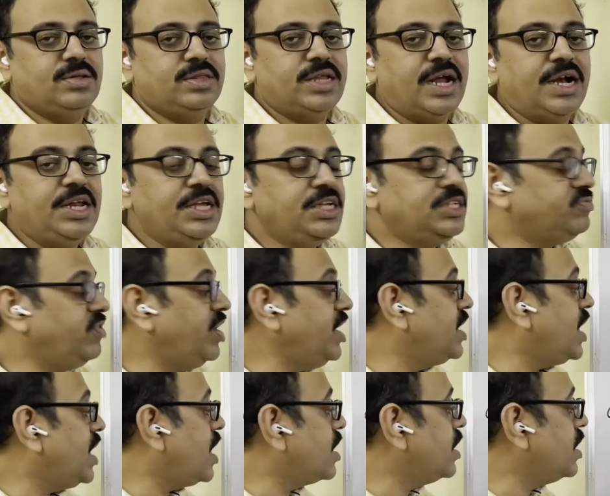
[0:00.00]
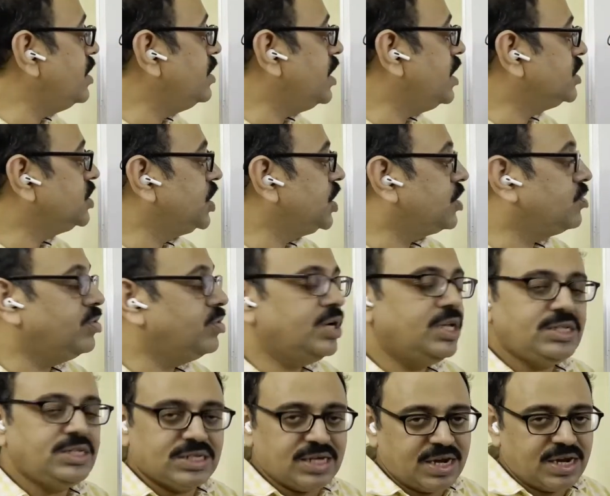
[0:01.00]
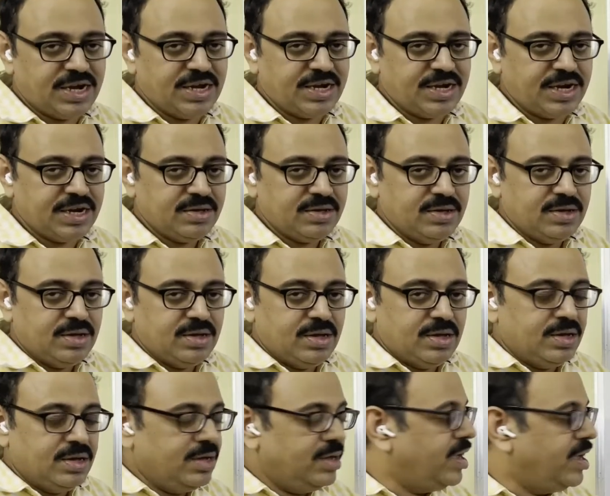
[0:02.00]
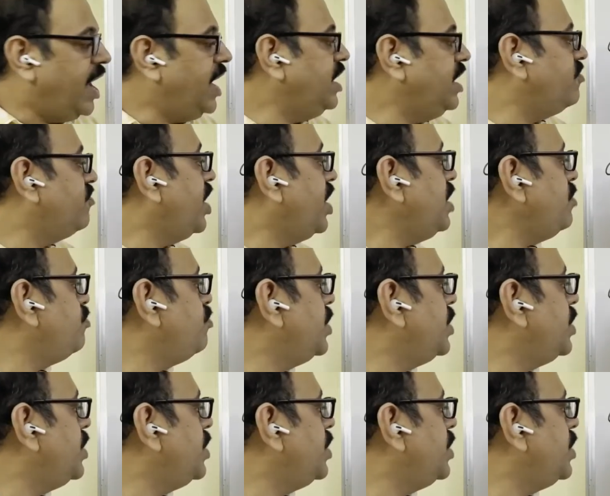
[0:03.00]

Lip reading: That is why Narayan Das account is created. And why